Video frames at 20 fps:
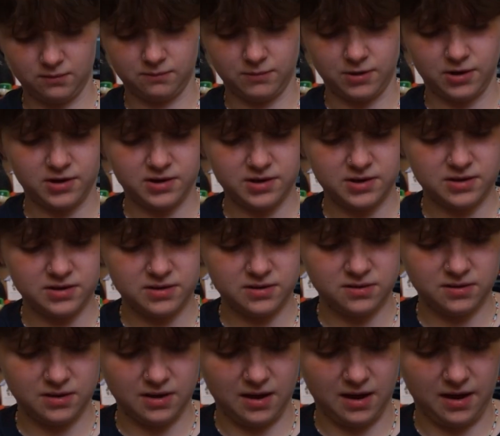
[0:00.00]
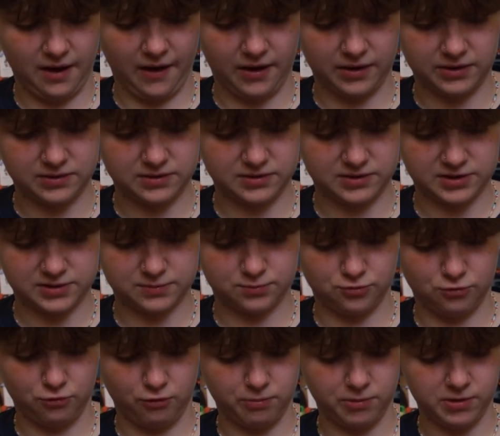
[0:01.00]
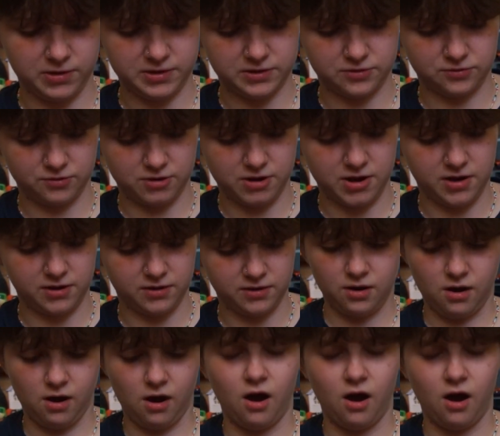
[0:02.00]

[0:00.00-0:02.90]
My hand is properly green.